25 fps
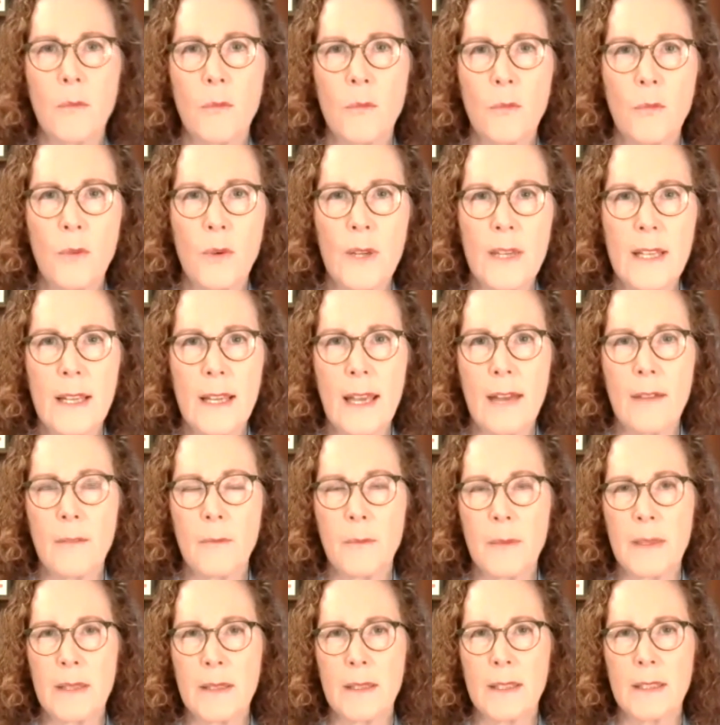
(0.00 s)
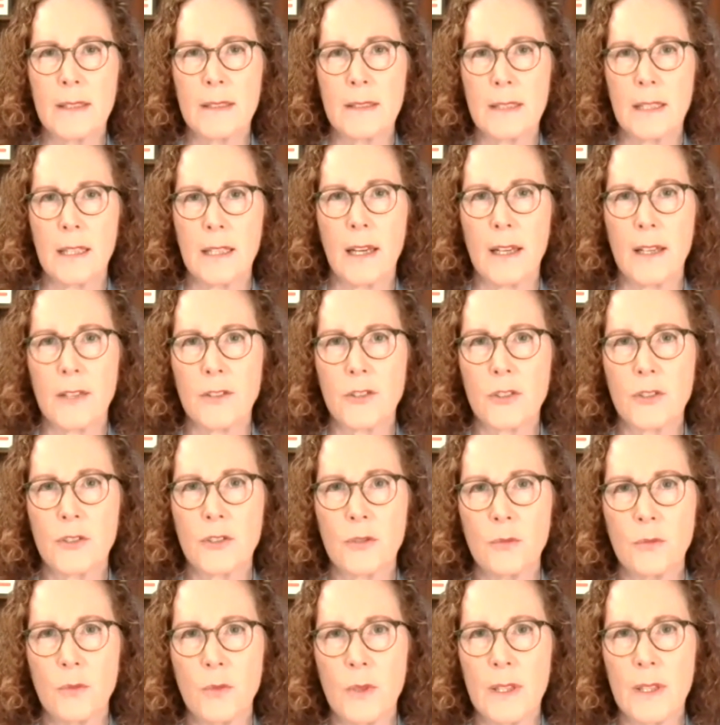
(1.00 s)
we have been in touch
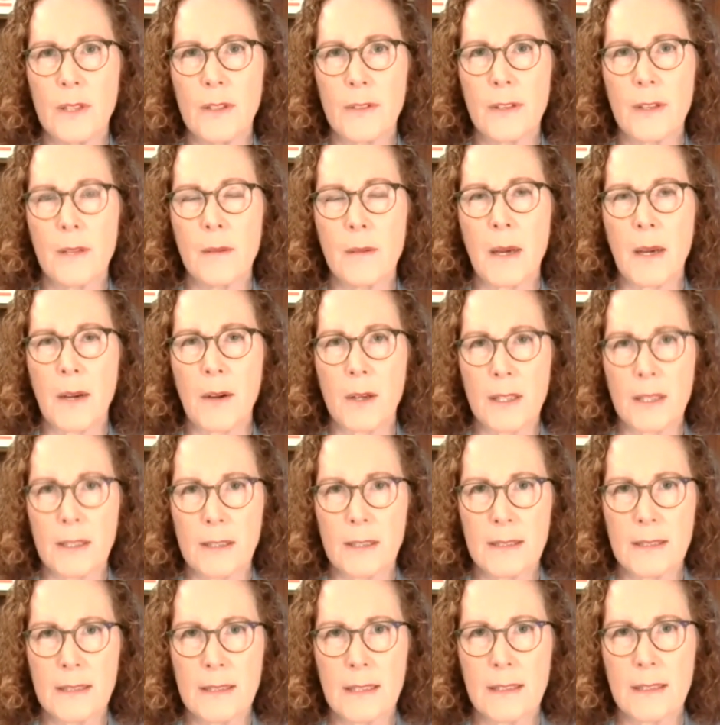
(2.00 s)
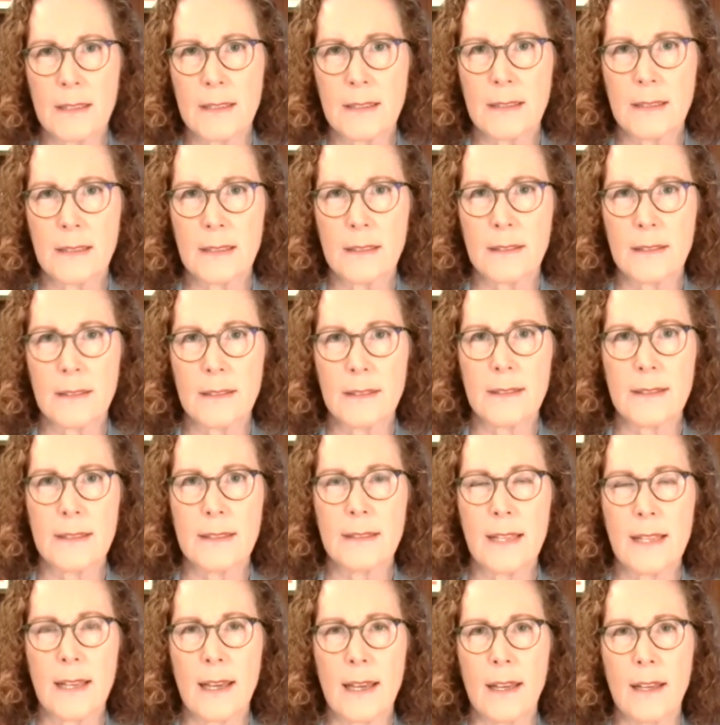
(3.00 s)
with American citizens
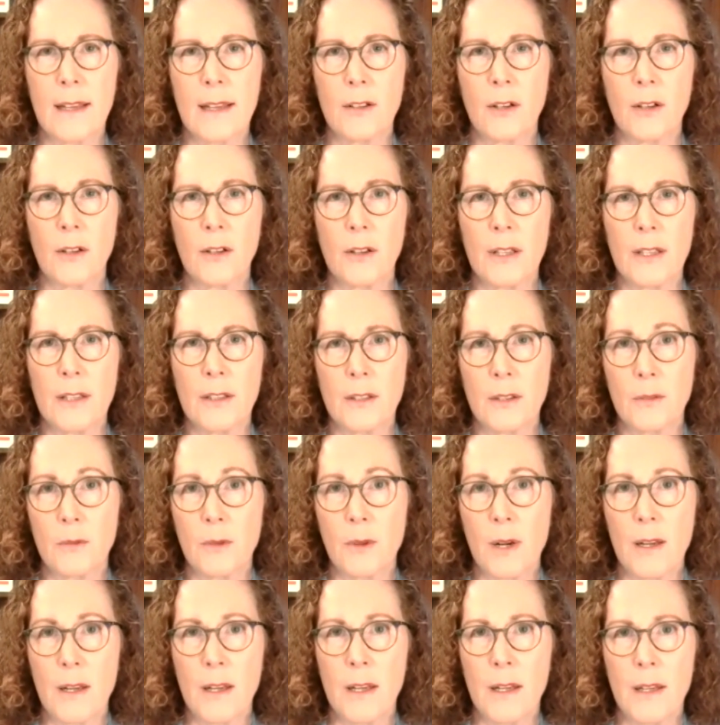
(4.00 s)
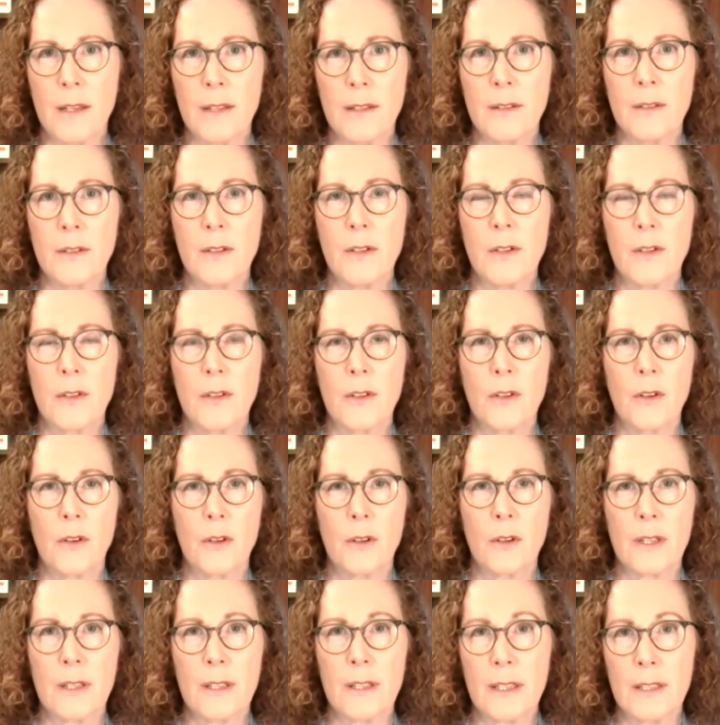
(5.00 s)
that are in Iran
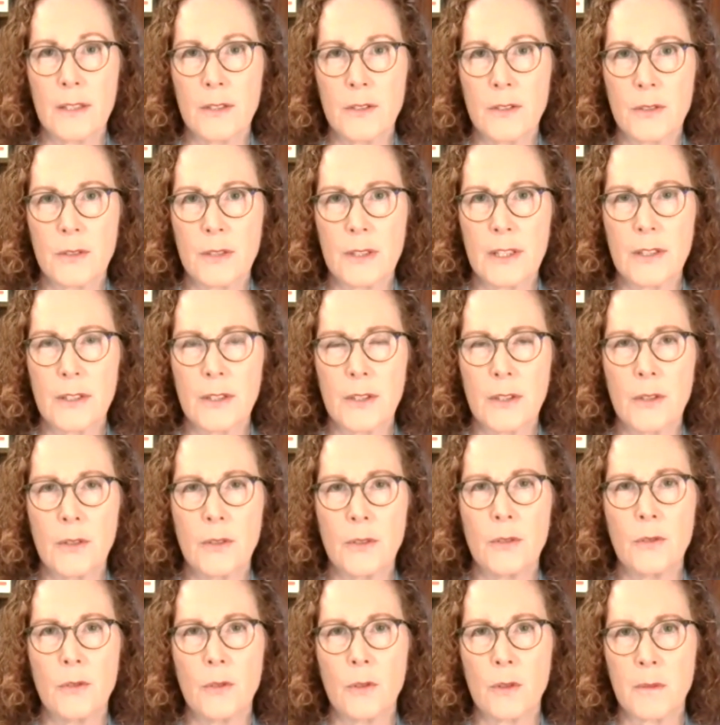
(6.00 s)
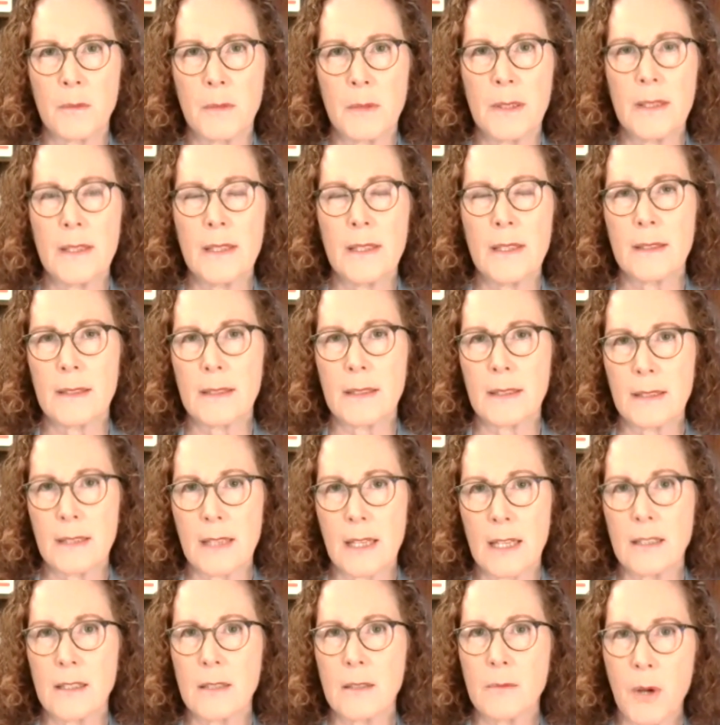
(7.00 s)
or in Israel. Normally, the
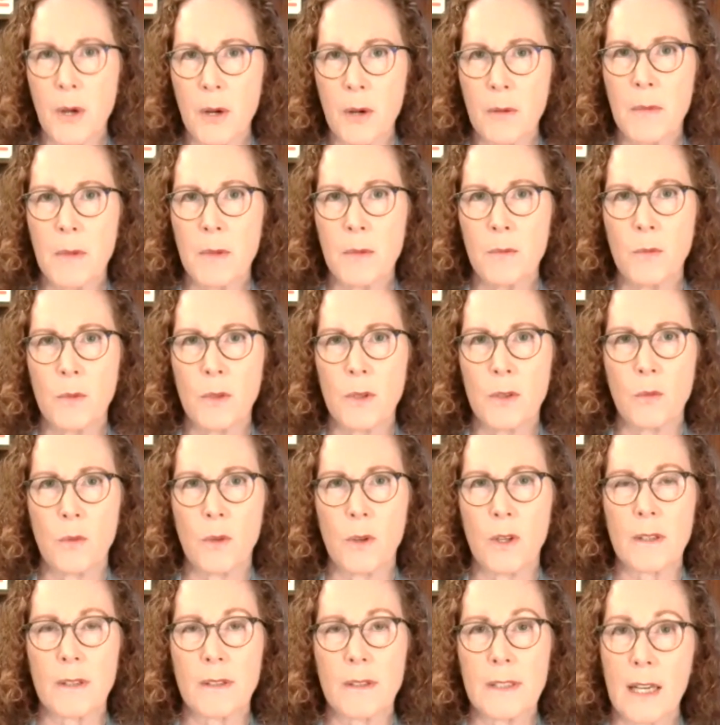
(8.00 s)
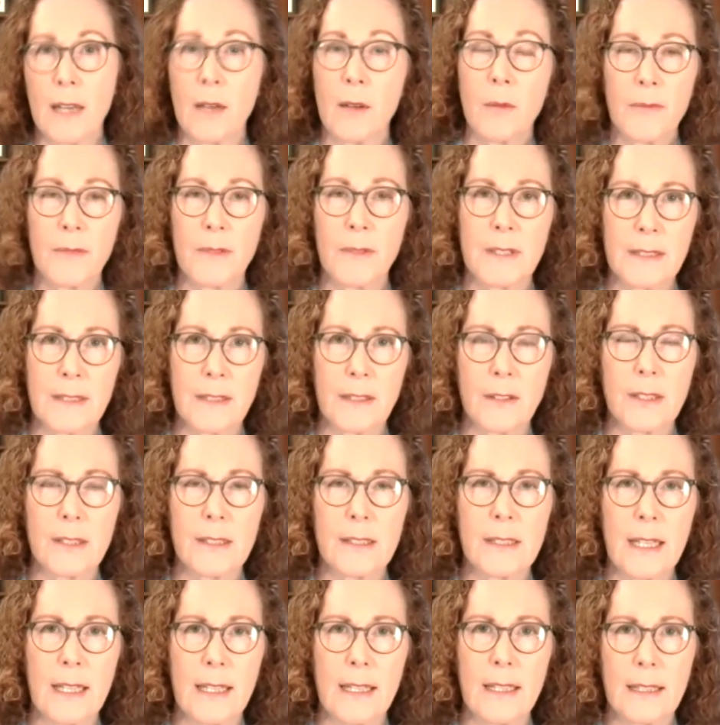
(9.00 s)
State Department would work to help
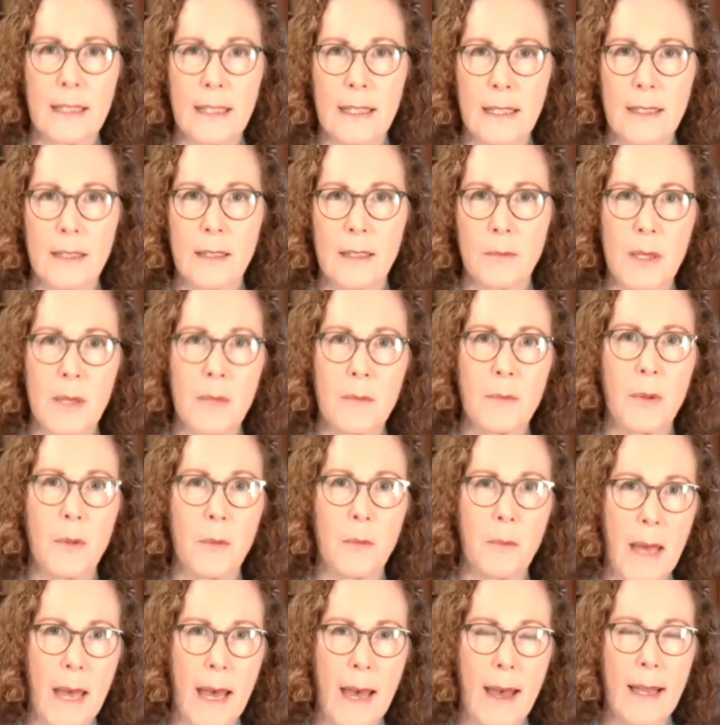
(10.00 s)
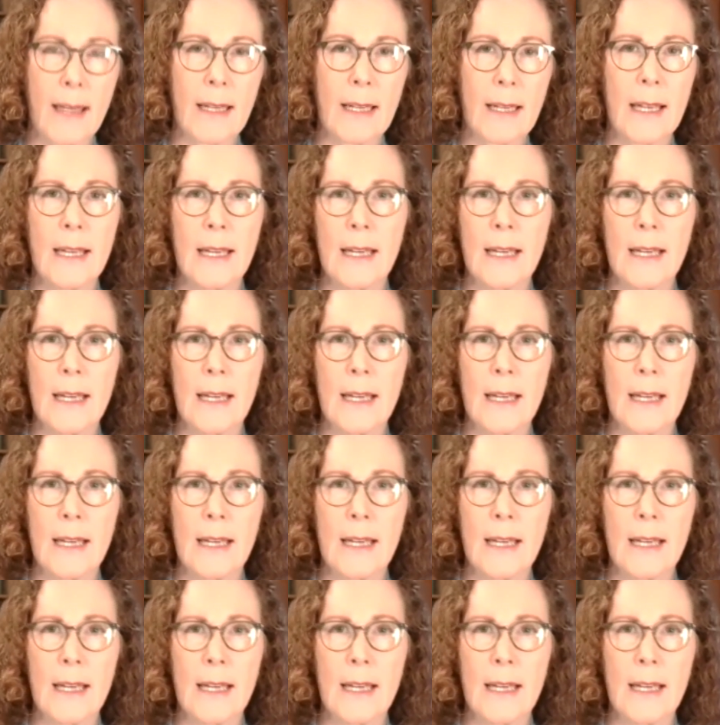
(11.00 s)
facilitate getting people back.